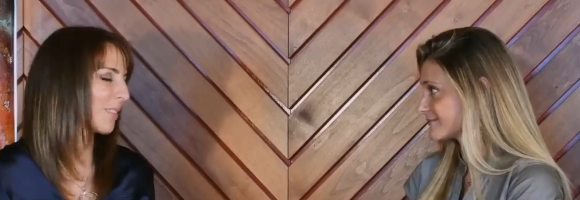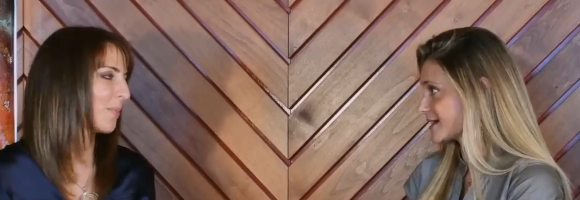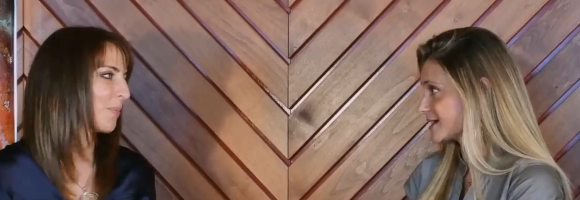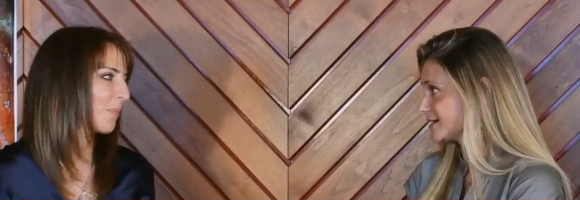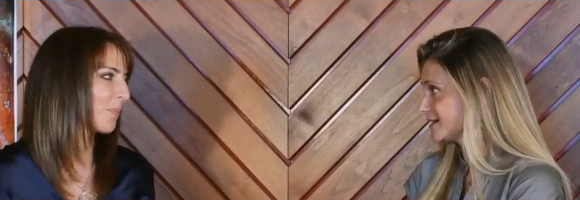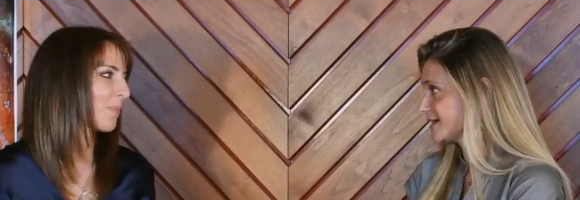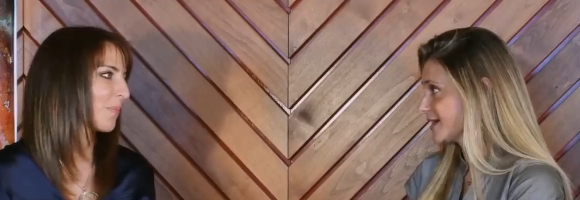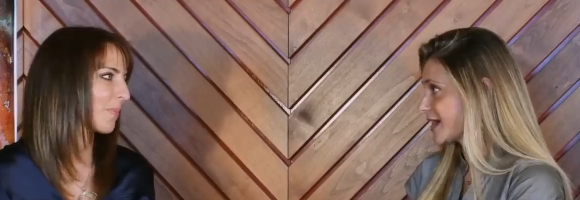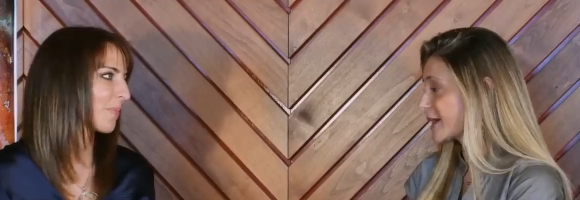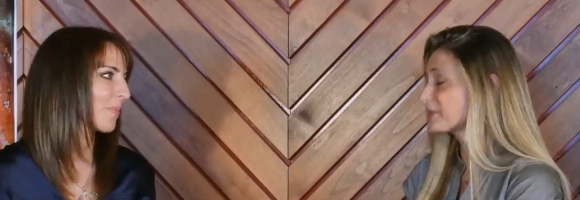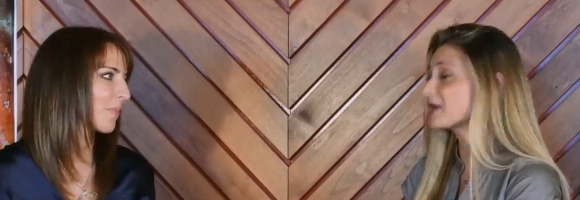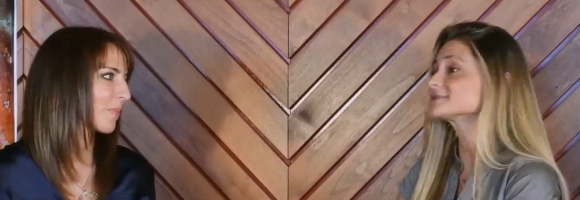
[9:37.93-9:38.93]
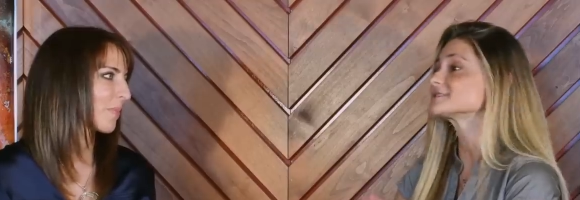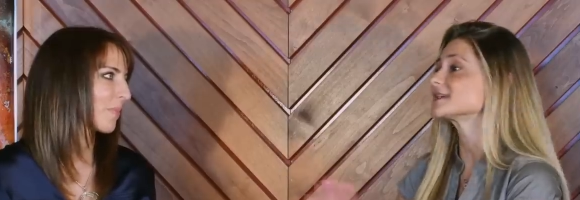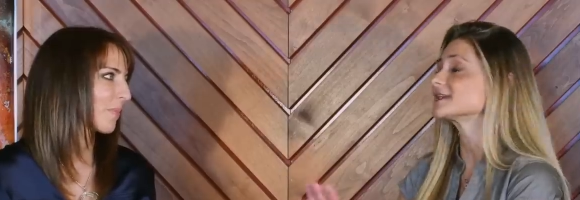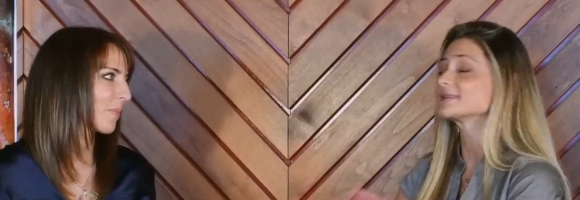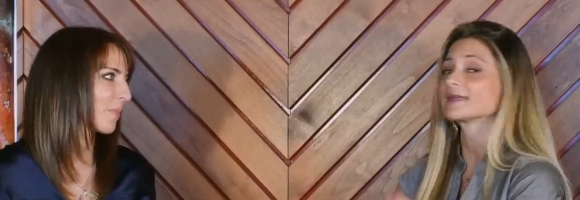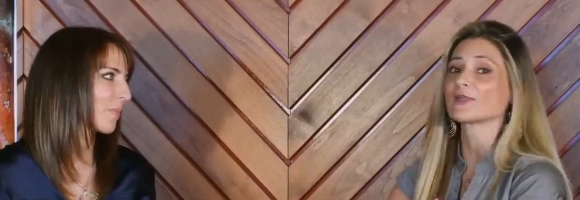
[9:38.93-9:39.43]
Speaker 1: right? I'm not
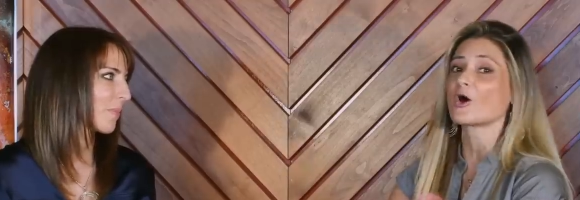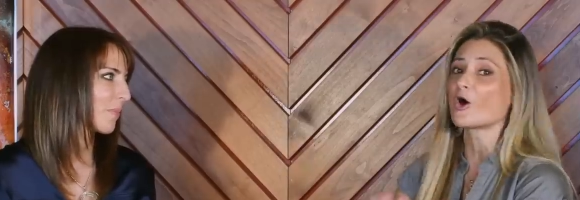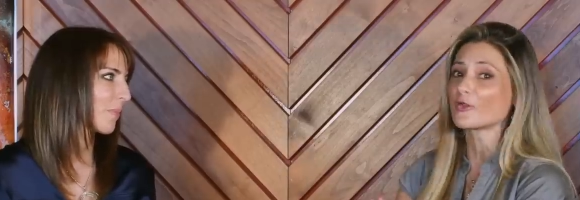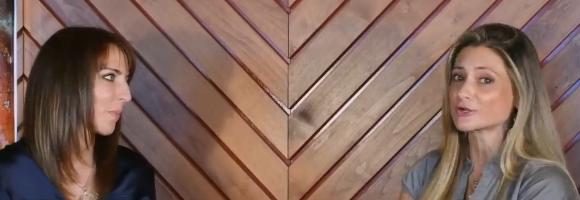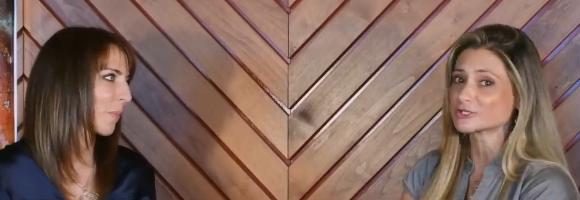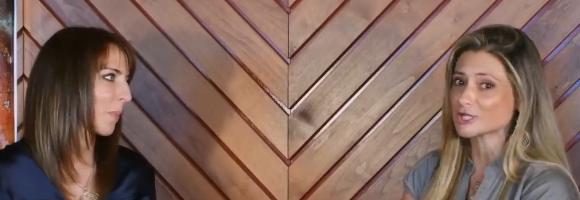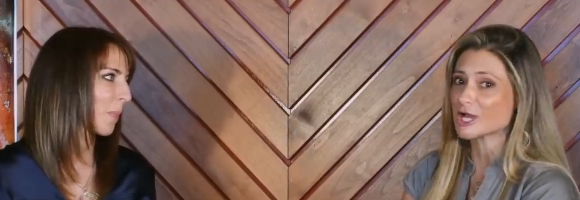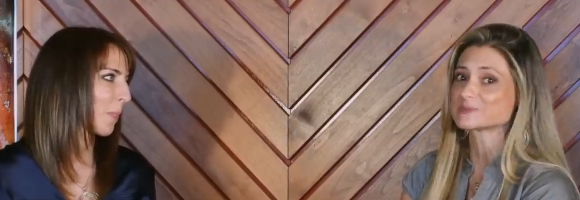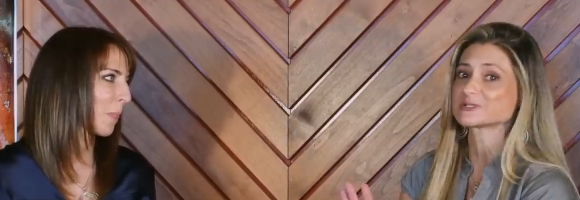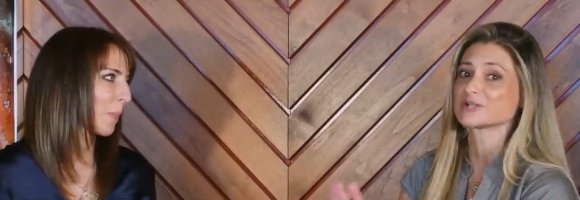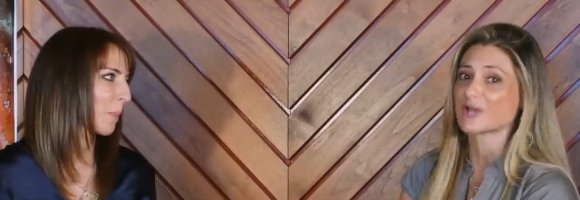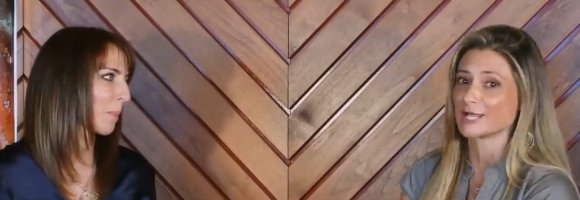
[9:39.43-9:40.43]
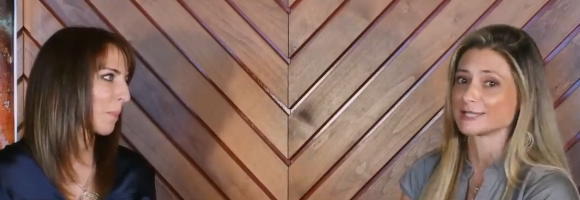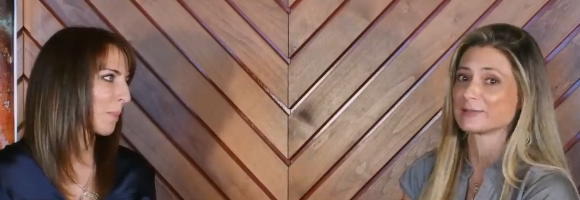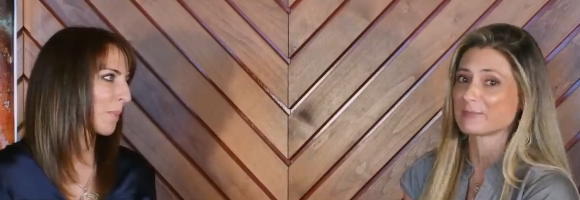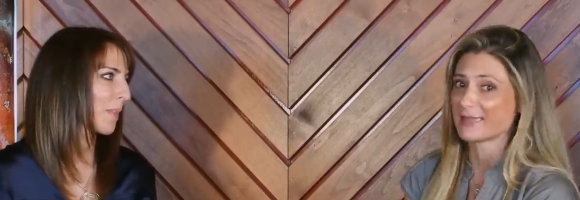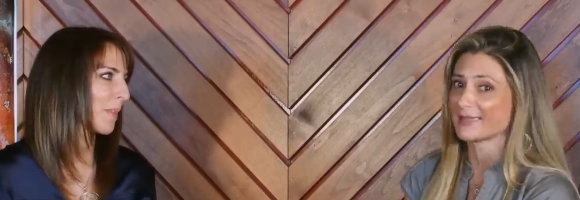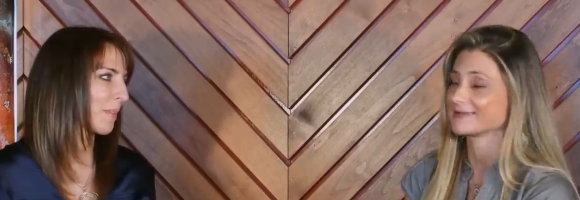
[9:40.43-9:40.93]
saying that other jobs are not
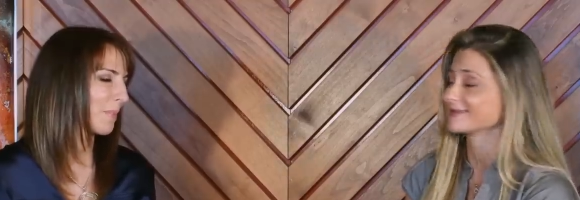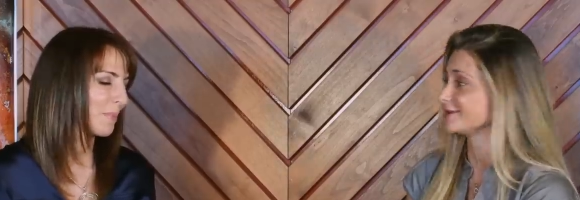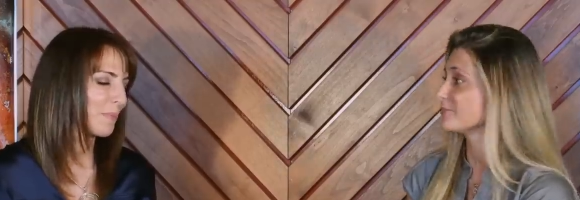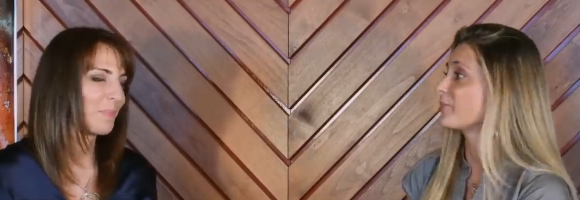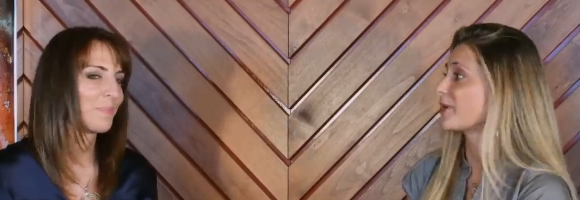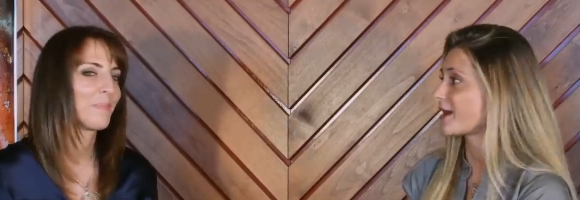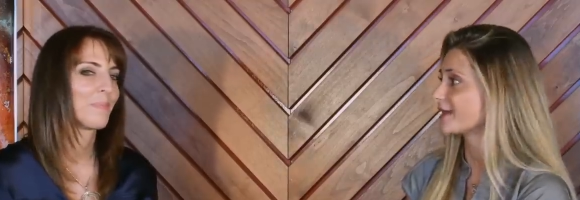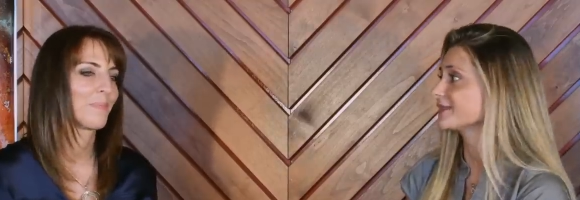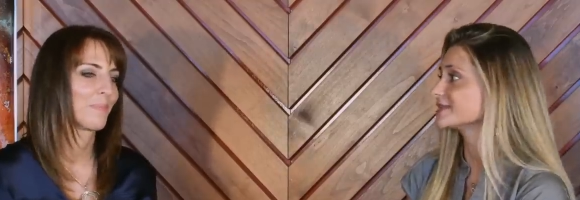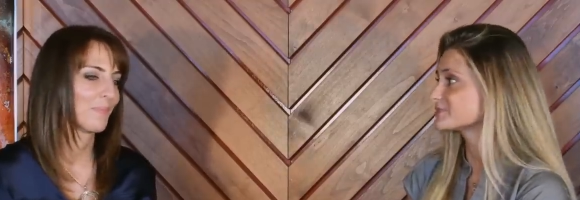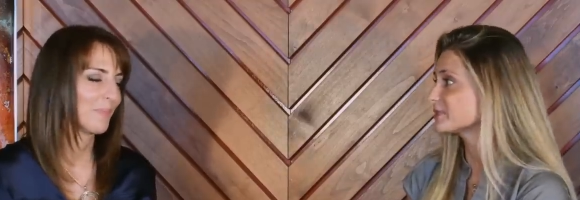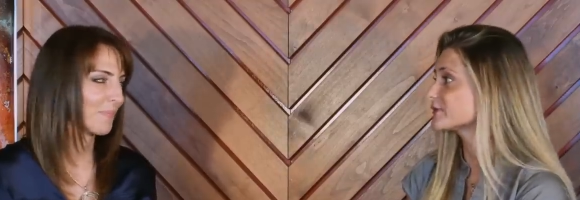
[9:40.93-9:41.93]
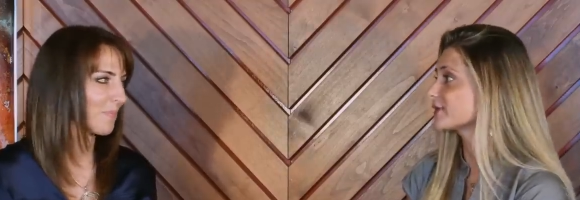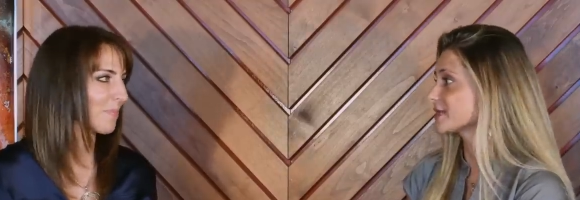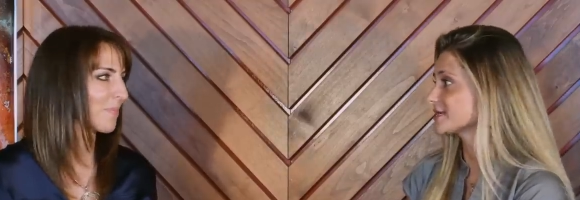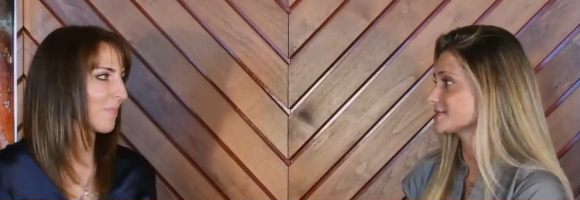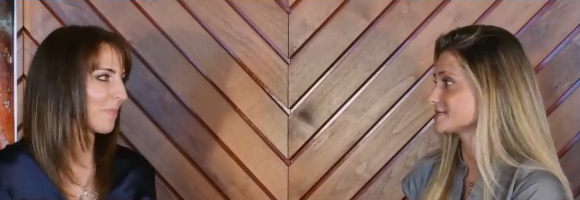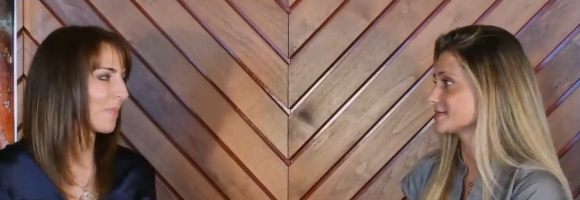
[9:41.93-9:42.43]
demanding, but let's be
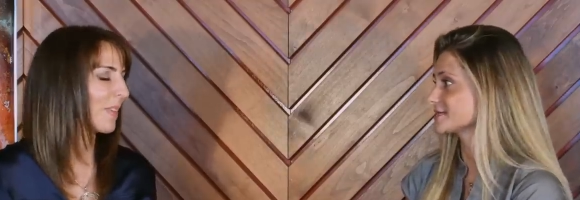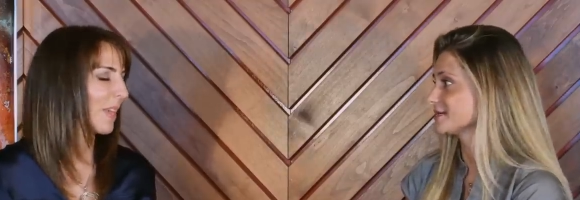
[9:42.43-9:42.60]
realistic.